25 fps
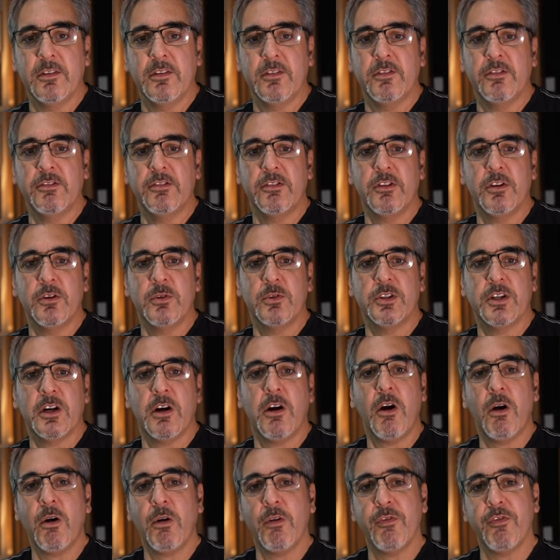So the
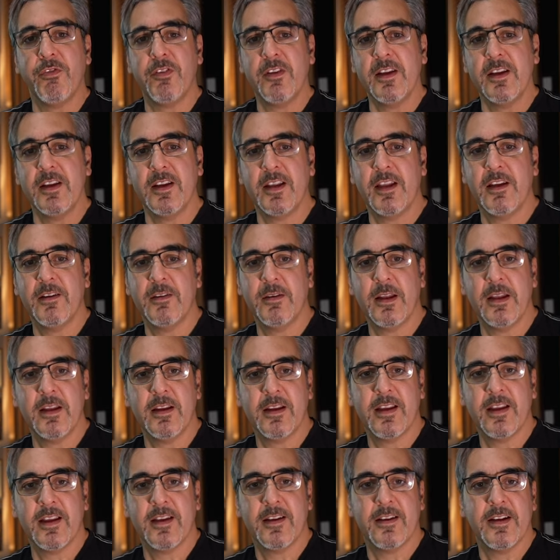whole thing,
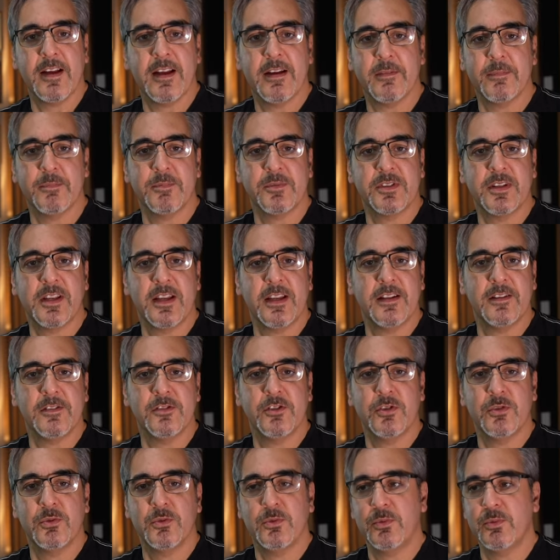it can upscale
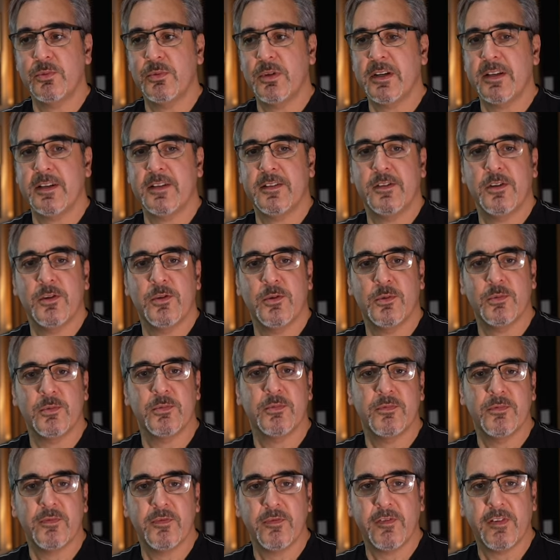to, I don't know,
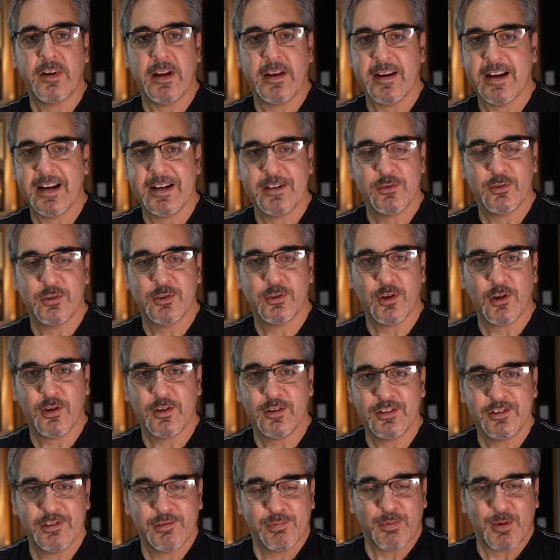
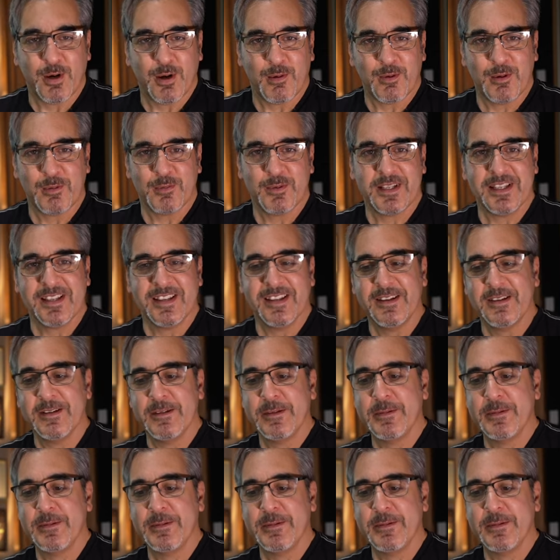$500 probably.